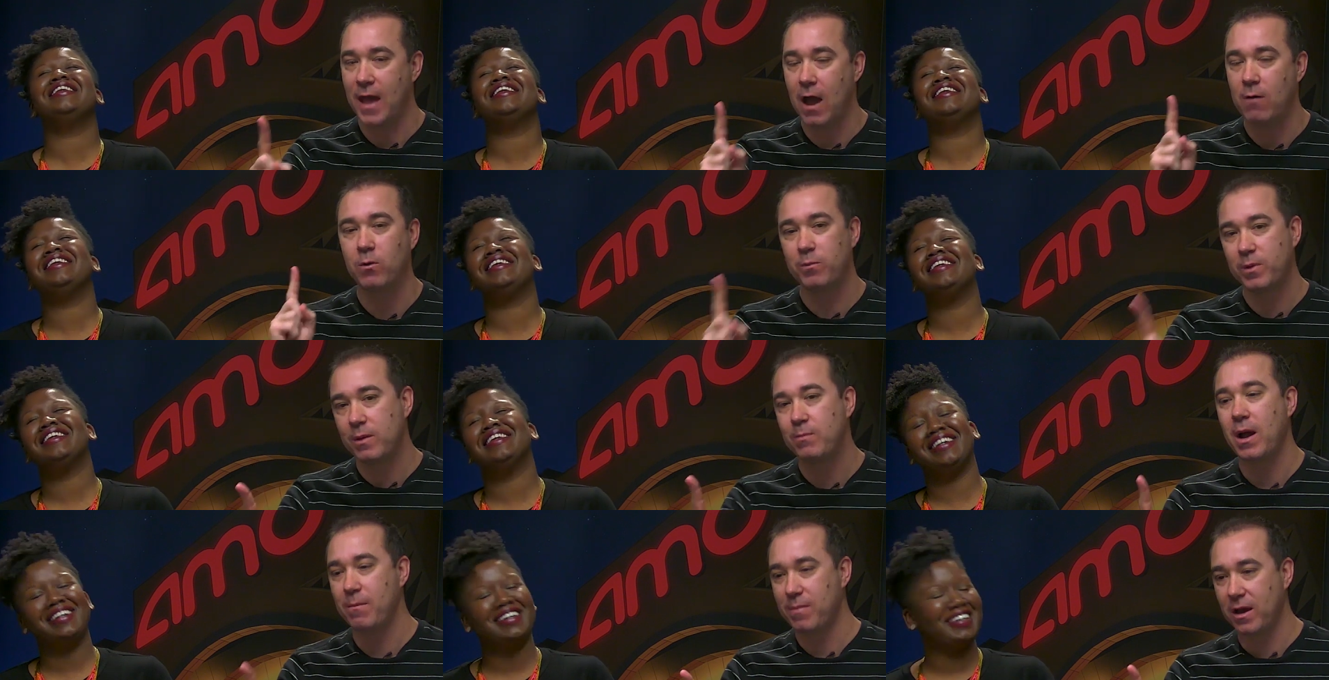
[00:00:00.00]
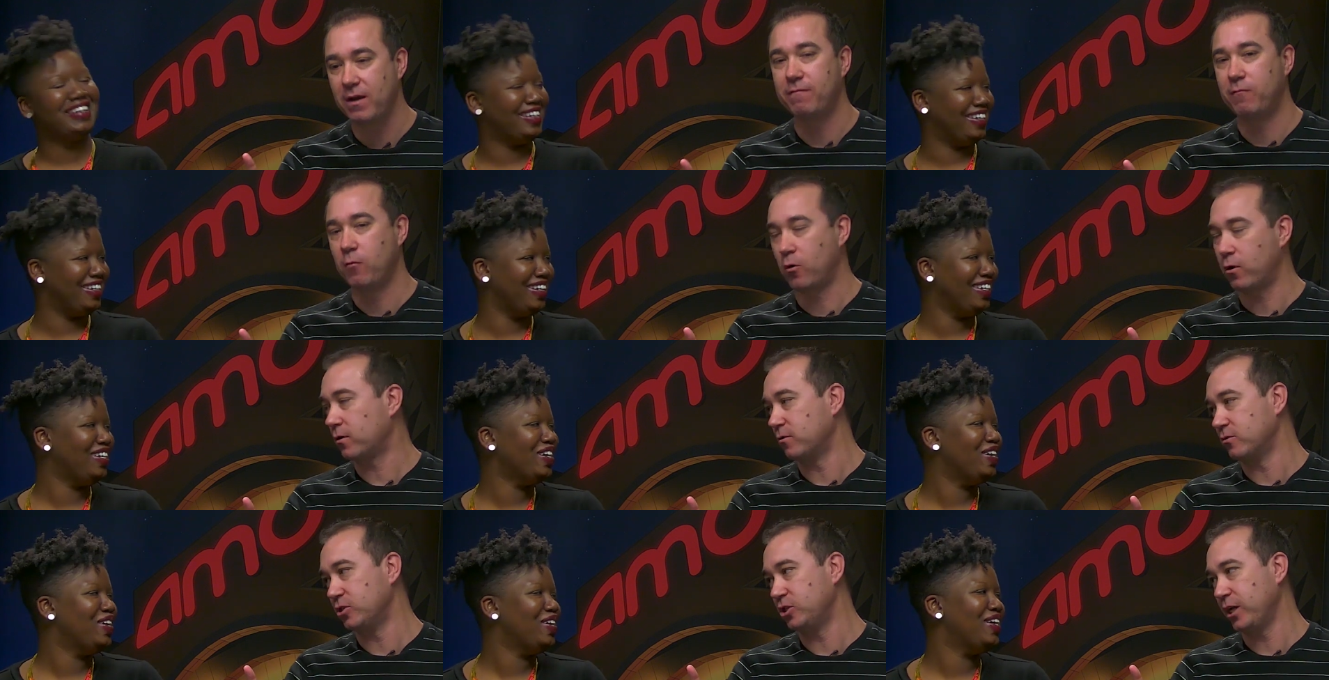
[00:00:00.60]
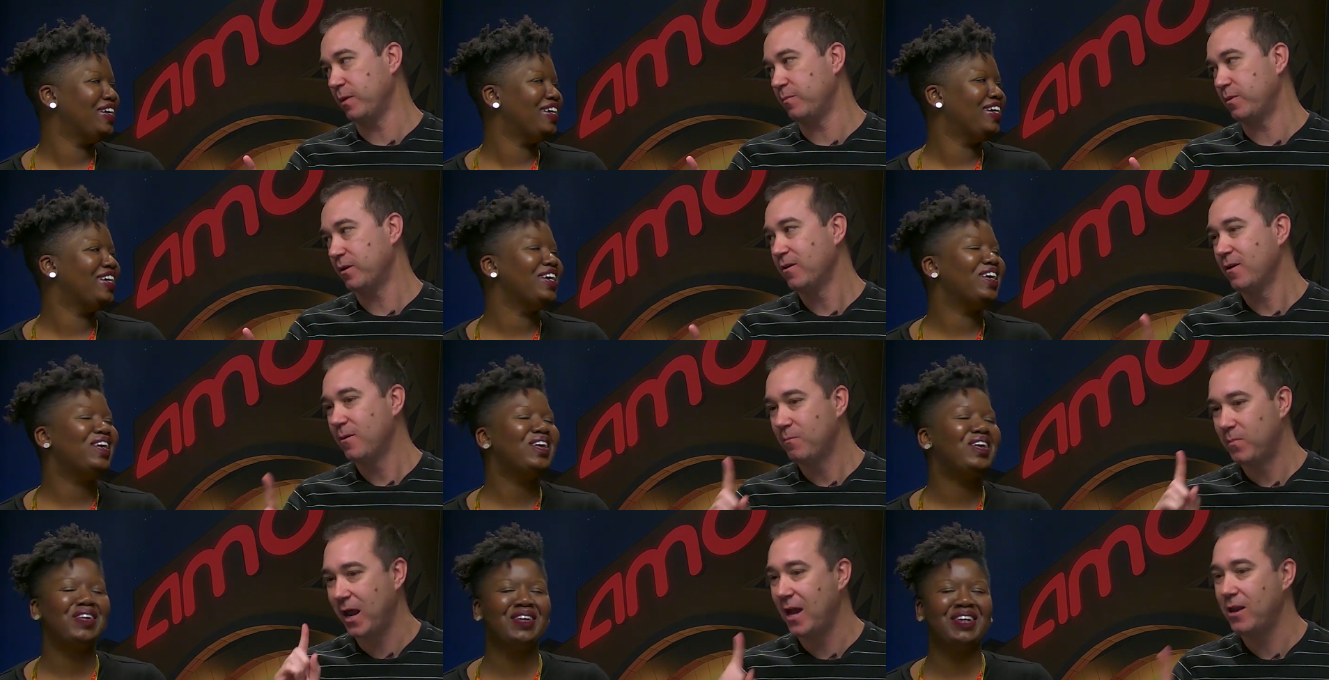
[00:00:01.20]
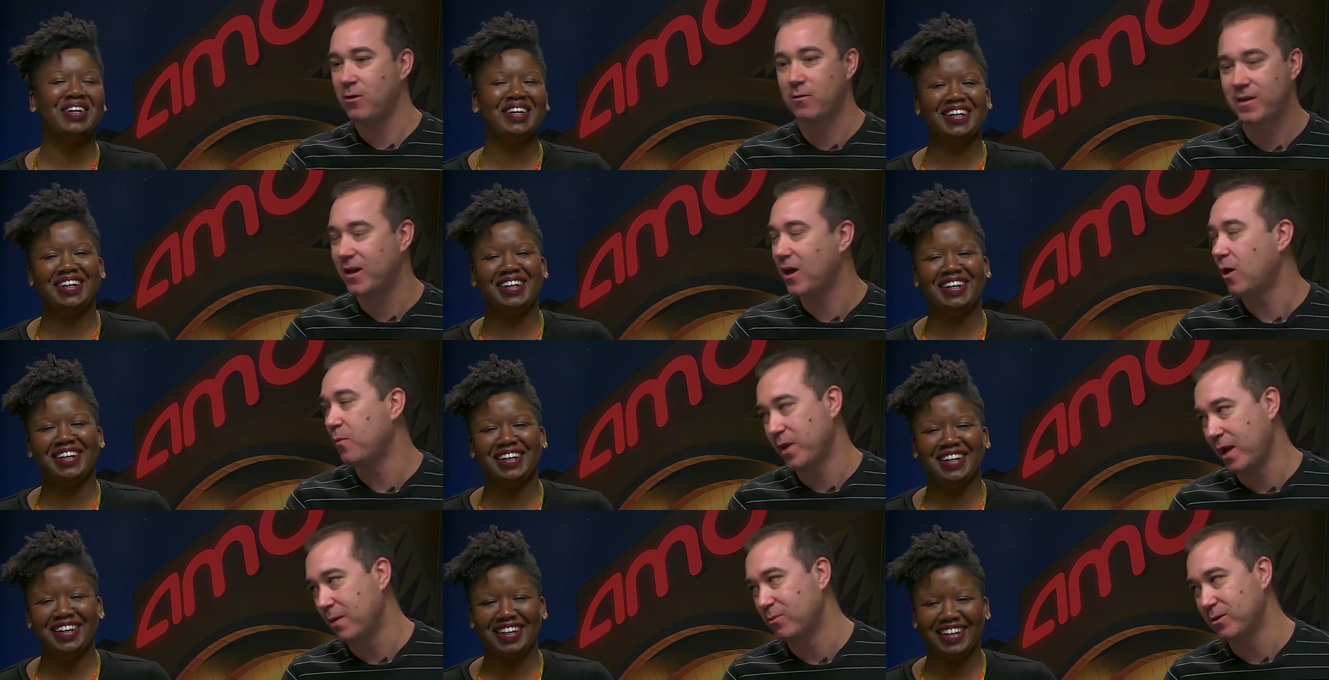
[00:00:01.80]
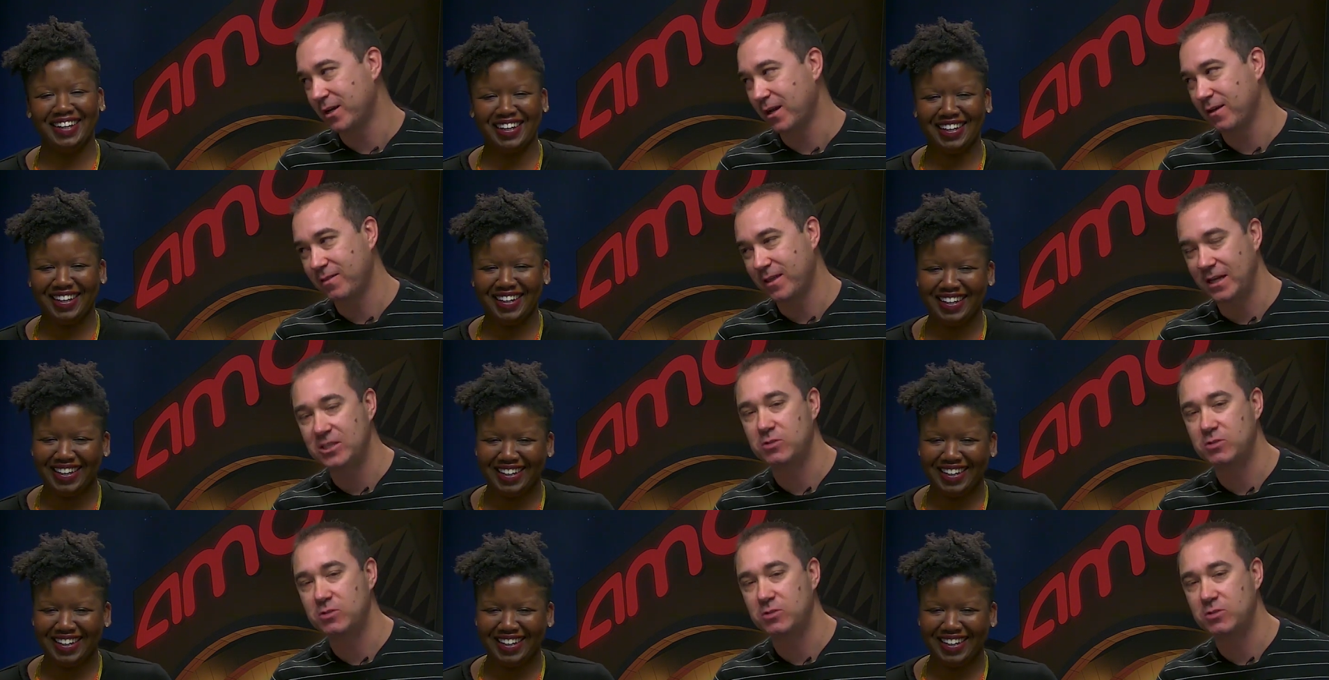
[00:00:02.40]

Speaker 1: That will be my metaphorical Jeep. Oh. But I oh. don't think I'll be able to get